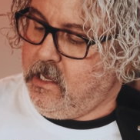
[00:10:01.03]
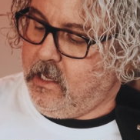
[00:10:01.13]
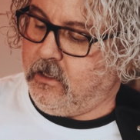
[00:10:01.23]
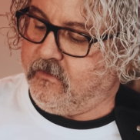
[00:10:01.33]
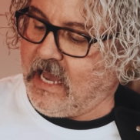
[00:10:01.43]

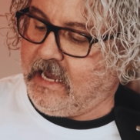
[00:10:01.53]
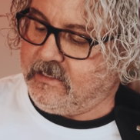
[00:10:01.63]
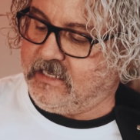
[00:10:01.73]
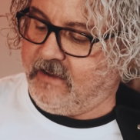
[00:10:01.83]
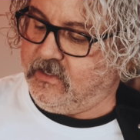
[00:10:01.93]
You've got
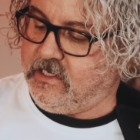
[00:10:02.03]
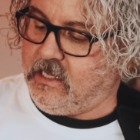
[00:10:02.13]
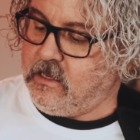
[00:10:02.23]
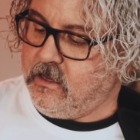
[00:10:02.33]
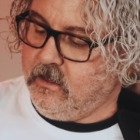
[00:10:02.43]

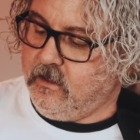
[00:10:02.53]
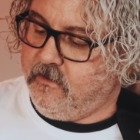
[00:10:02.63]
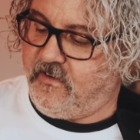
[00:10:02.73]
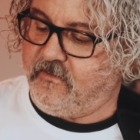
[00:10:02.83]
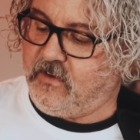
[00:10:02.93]
70,
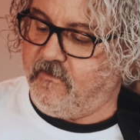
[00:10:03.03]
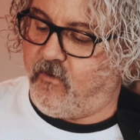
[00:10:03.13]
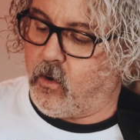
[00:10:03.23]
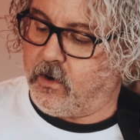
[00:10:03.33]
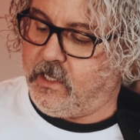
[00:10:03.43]
50,
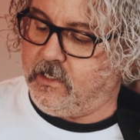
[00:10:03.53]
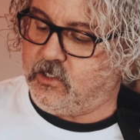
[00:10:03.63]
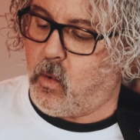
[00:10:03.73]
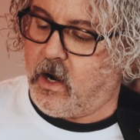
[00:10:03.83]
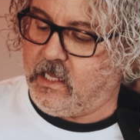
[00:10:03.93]
40,
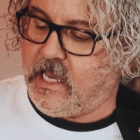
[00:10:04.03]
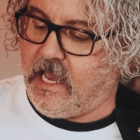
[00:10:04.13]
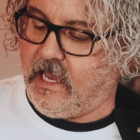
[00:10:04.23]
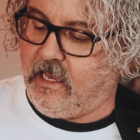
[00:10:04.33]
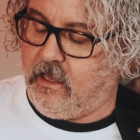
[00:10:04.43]

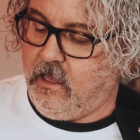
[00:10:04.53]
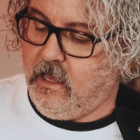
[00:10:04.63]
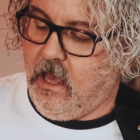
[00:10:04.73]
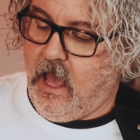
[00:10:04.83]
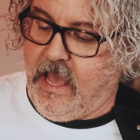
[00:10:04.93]
28,
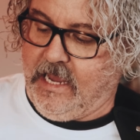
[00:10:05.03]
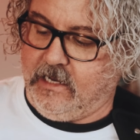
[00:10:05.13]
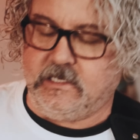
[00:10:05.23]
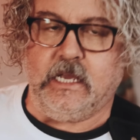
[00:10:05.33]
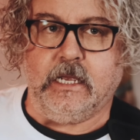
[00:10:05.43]

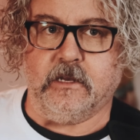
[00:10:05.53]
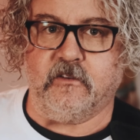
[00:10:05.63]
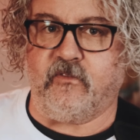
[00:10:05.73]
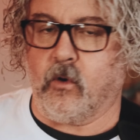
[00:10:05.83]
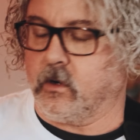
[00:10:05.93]
18,
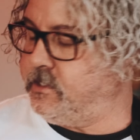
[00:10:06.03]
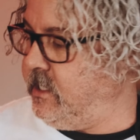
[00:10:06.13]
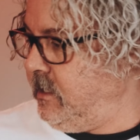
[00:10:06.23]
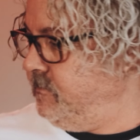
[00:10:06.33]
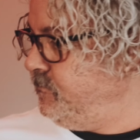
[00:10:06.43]
and
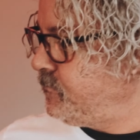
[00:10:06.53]
14.